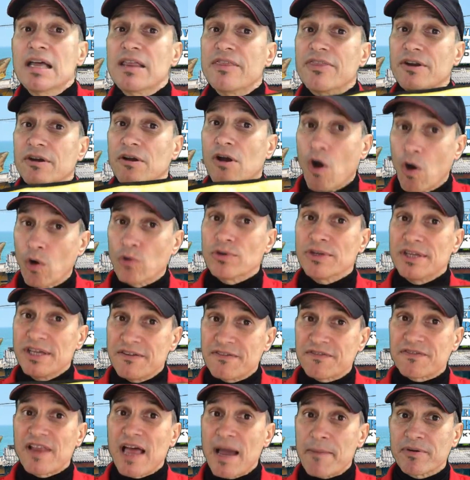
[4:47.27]
They're only
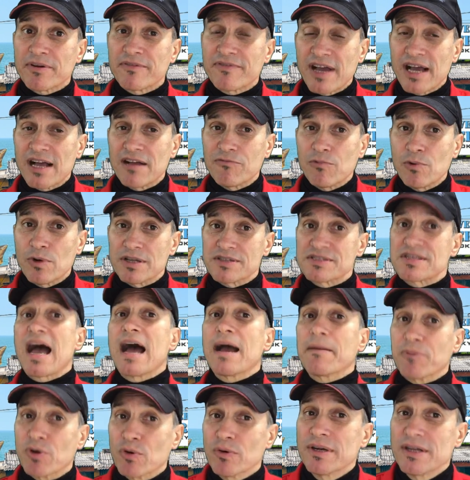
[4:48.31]
flapper valve ones.
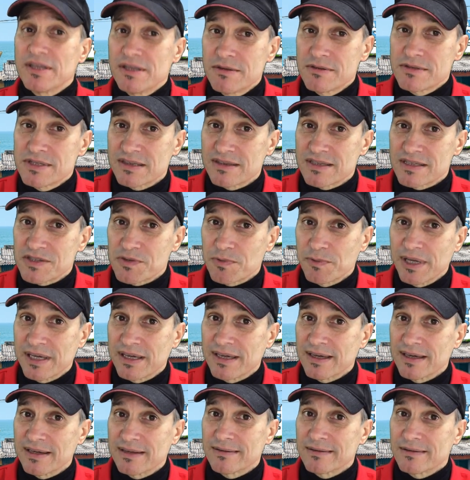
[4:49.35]
I'm going to use it this
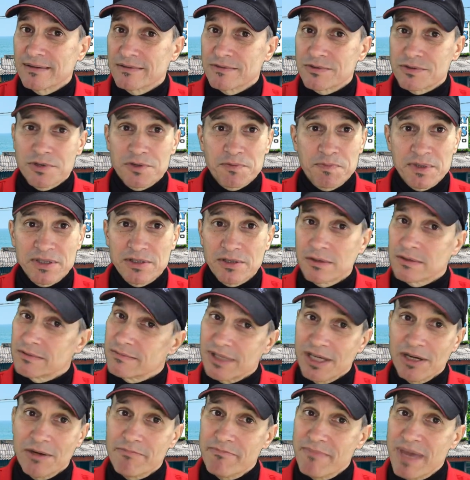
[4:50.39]
weekend. Truth be
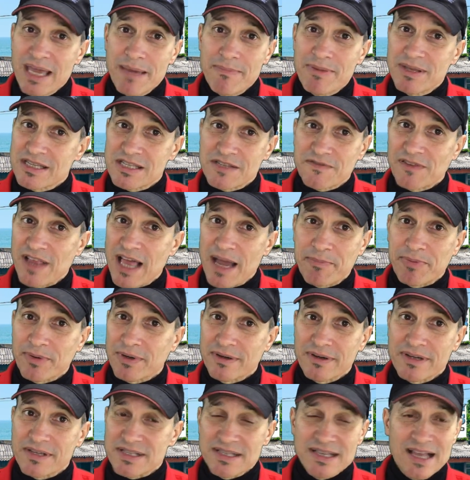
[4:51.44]
told, you know, maybe this
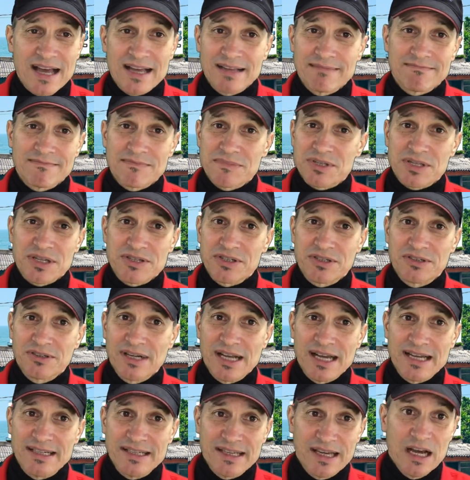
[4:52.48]
flapper is not such a
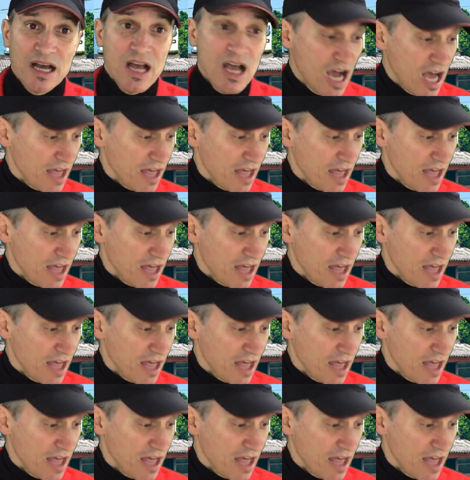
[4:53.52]
good idea.